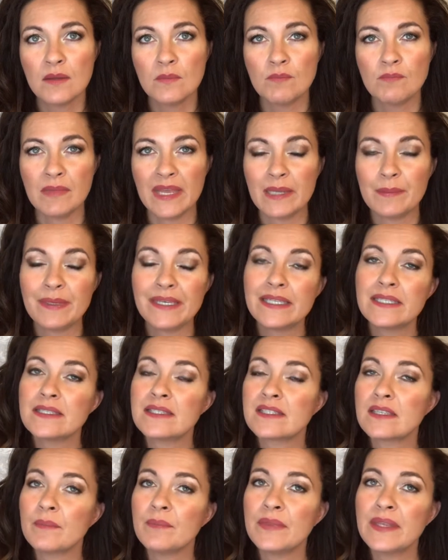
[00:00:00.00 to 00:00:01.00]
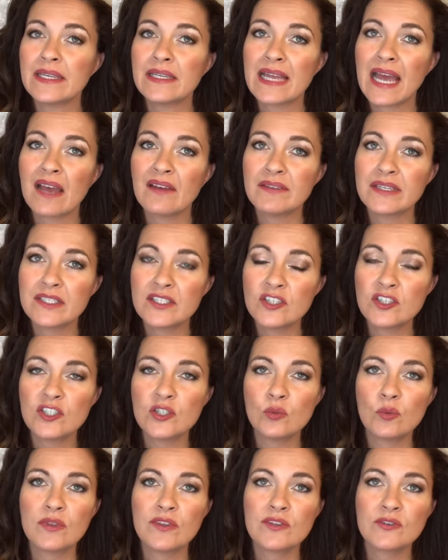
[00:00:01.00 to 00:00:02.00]
Maybe it's something having to
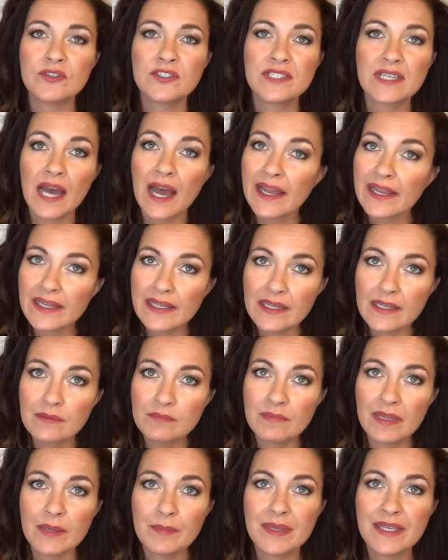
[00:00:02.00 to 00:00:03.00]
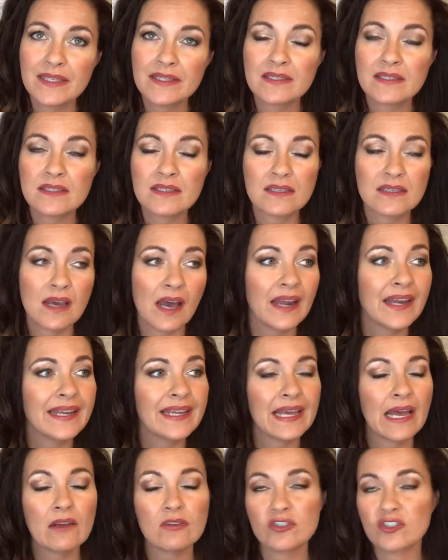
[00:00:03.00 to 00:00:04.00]
do with your diet. Maybe it's
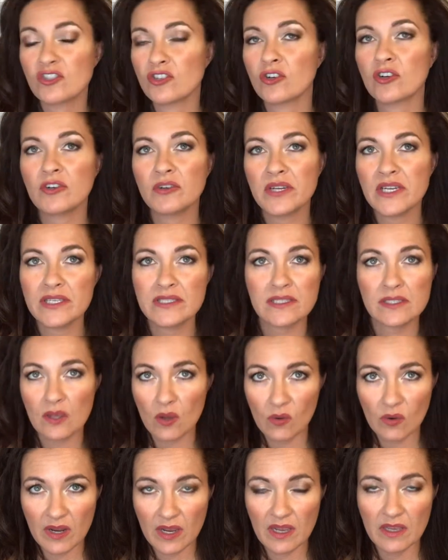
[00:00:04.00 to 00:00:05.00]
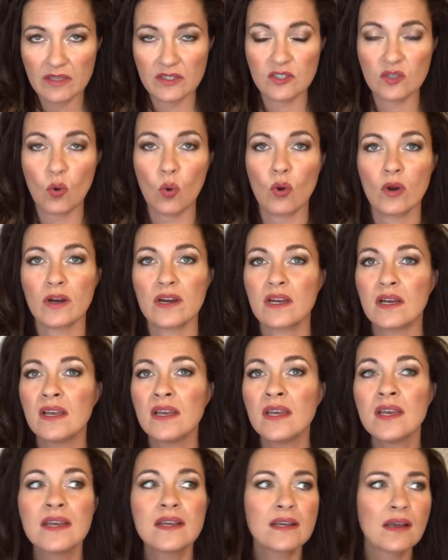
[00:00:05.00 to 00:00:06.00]
cutting out sugary sodas or
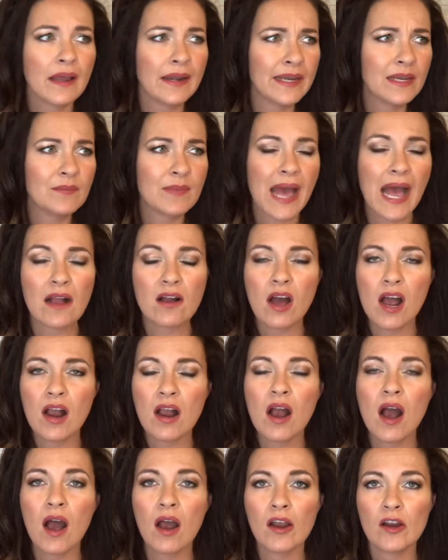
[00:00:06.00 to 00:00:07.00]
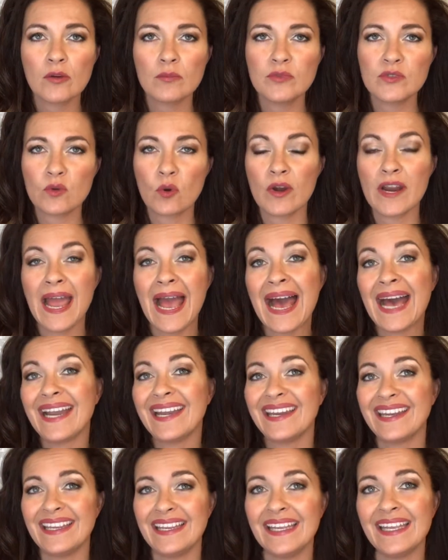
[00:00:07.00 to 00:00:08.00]
cutting back on carbs or
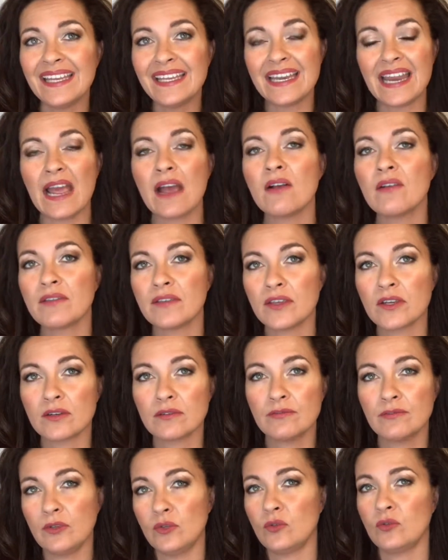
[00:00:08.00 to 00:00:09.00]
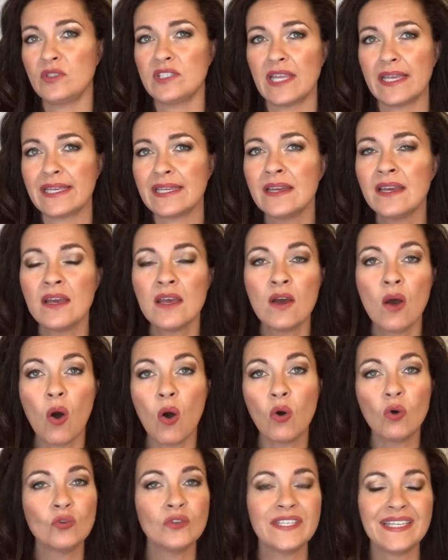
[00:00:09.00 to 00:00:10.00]
adding in healthier foods like
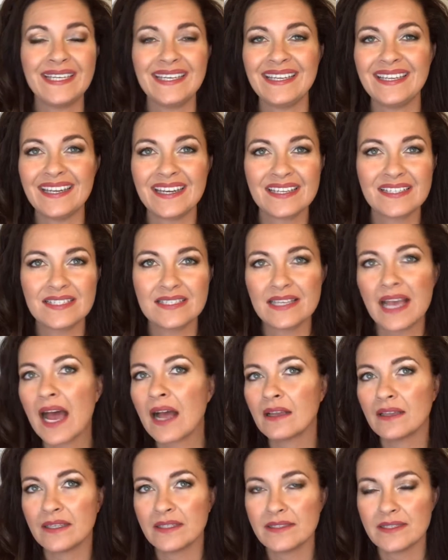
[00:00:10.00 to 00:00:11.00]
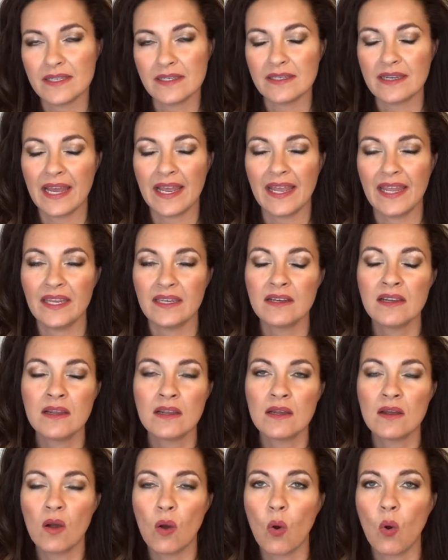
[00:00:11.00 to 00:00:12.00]
only eating salads at night.
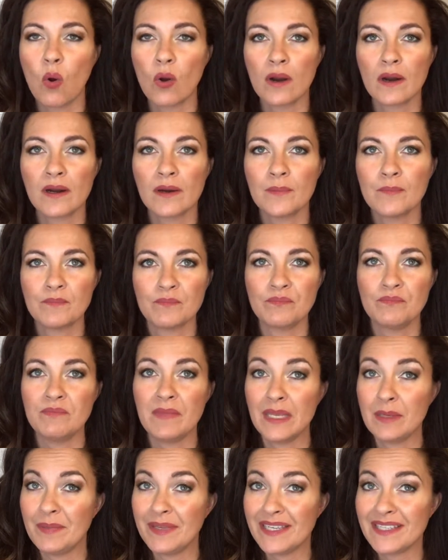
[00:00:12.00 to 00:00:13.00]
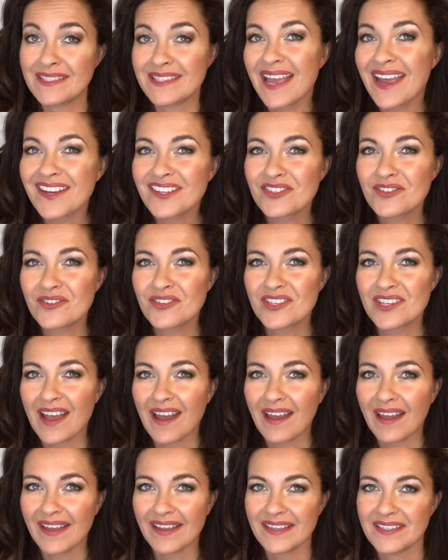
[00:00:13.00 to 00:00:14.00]
Or maybe it's
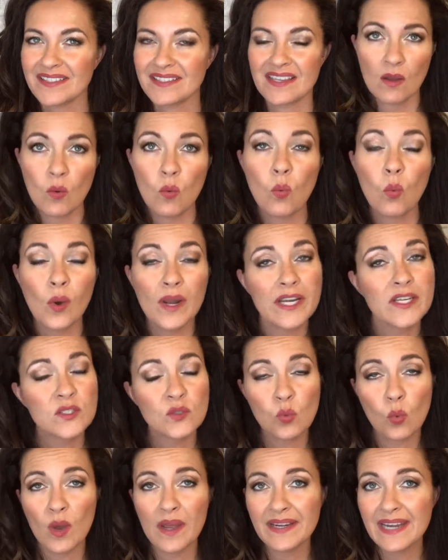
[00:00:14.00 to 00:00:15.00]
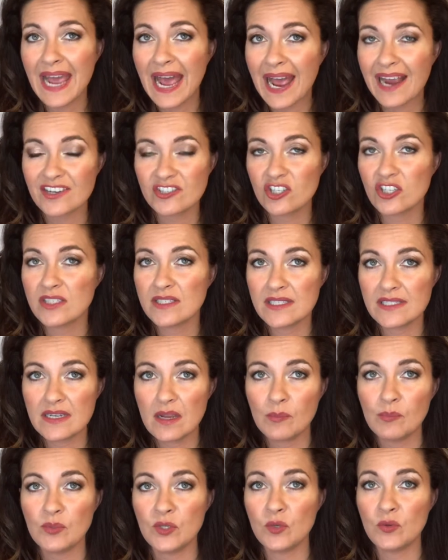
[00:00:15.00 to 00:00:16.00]
exercise. What is one action
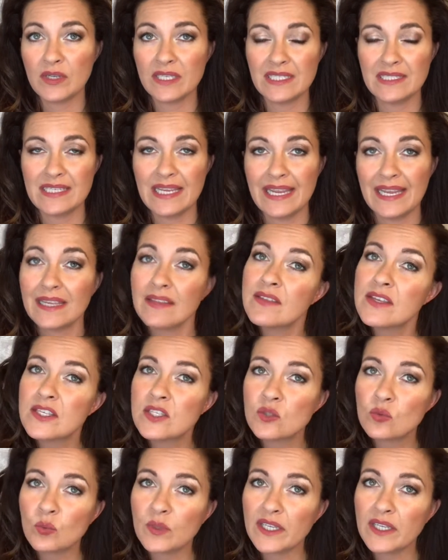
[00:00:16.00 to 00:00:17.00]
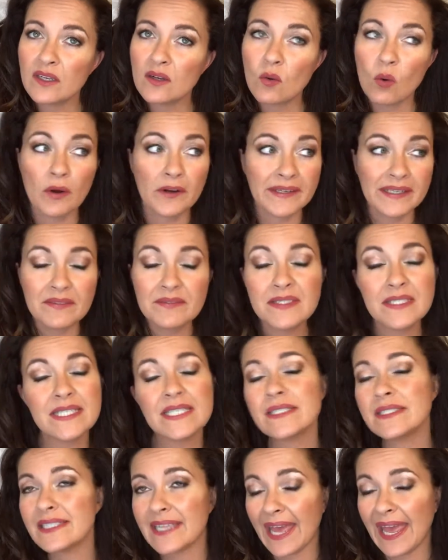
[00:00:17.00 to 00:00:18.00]
step you can take this week or even
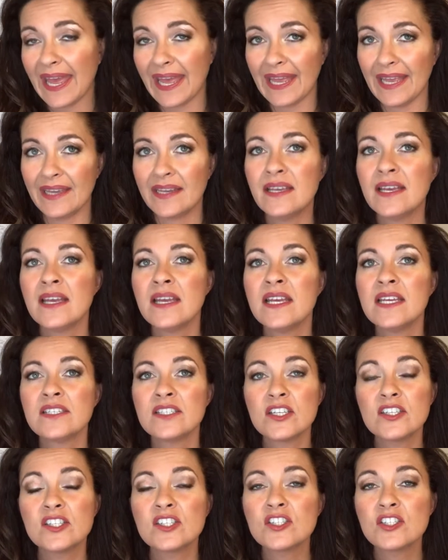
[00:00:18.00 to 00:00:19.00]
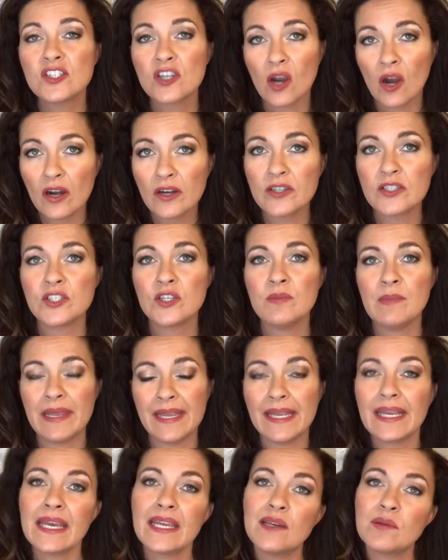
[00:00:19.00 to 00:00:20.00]
today to start to
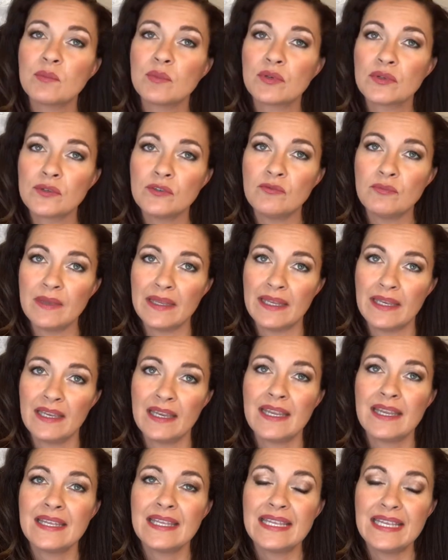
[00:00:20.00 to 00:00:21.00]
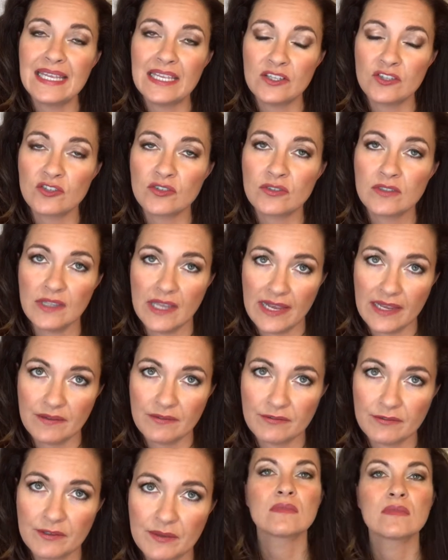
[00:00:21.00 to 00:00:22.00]
make an improvement in your
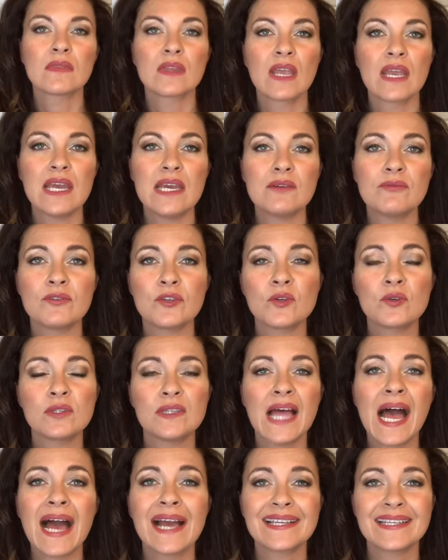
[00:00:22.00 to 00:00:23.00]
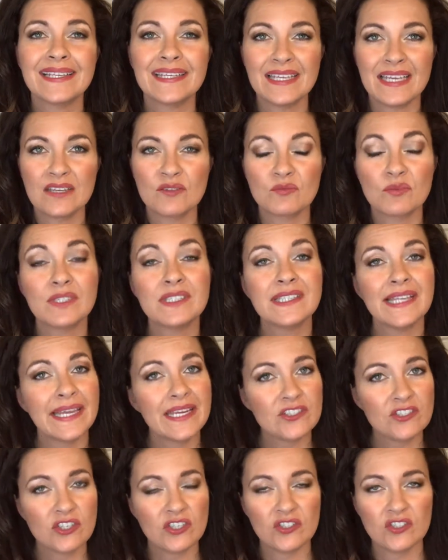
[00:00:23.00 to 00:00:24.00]
life? If you're lacking in
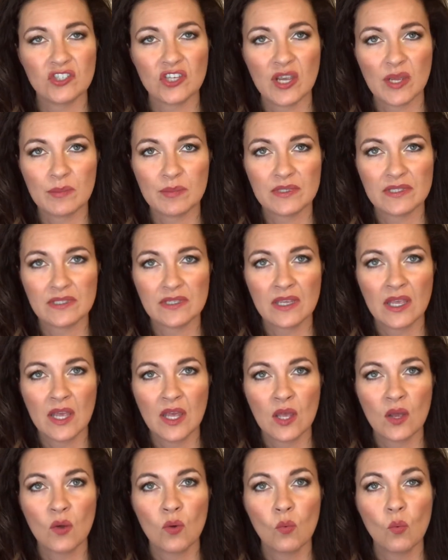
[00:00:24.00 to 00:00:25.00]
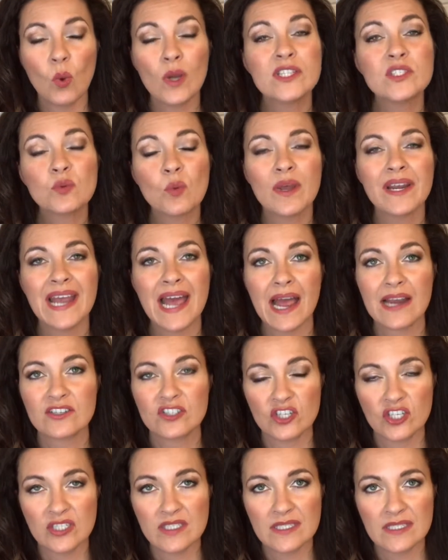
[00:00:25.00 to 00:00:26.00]
relationships, what's one
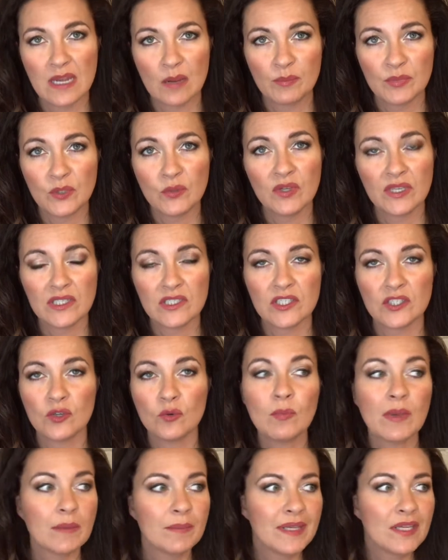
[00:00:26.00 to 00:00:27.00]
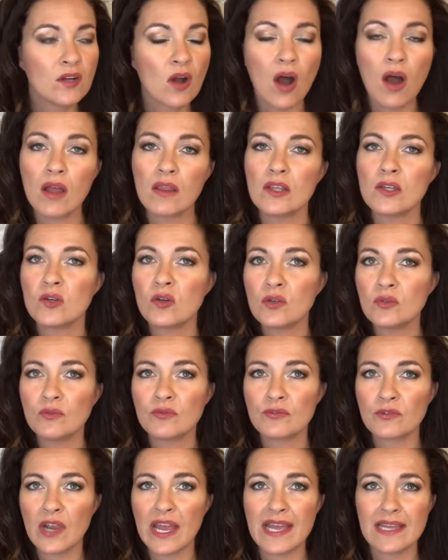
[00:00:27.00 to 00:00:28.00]
action step you can do? Maybe call an old
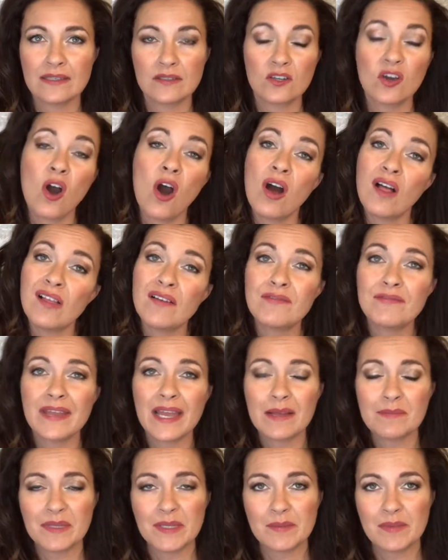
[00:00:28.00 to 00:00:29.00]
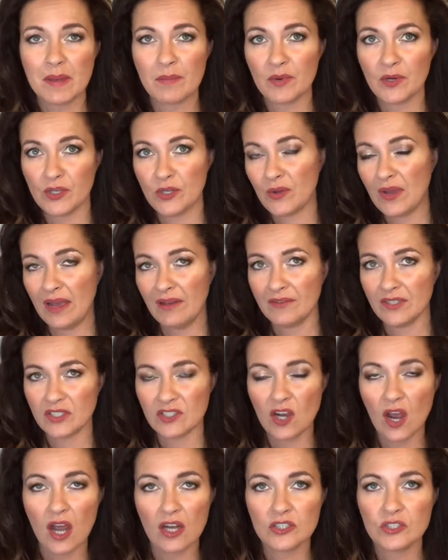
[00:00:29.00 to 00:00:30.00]
friend, call a family member you haven't
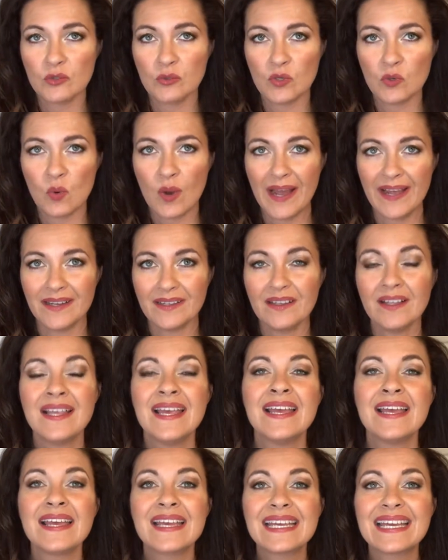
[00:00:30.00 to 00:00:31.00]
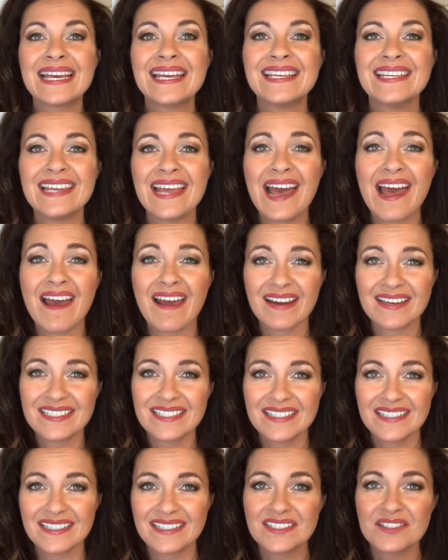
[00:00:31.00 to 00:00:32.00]
talked to in a while.
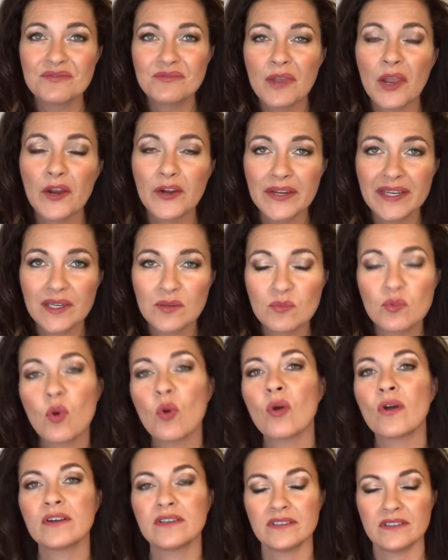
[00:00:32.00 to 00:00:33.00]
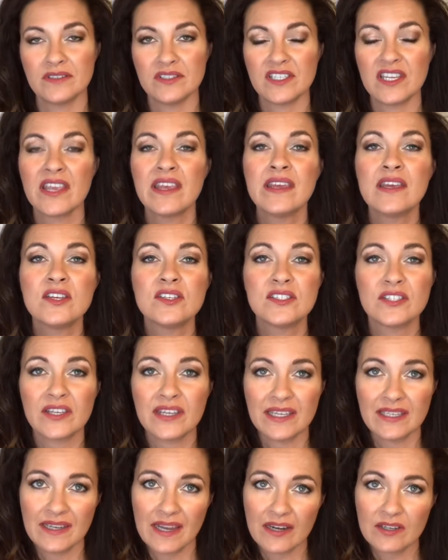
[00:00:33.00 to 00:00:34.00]
Connect. It's very important to
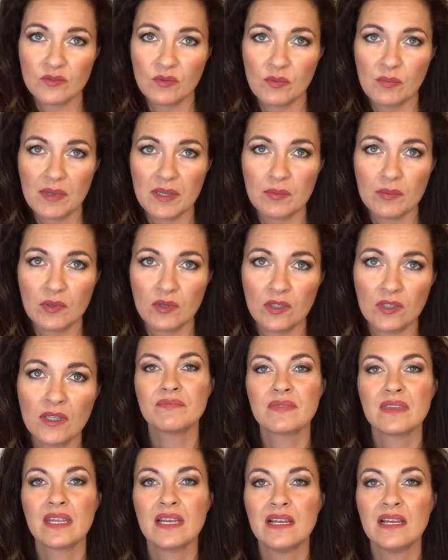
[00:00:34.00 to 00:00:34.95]
connect with people.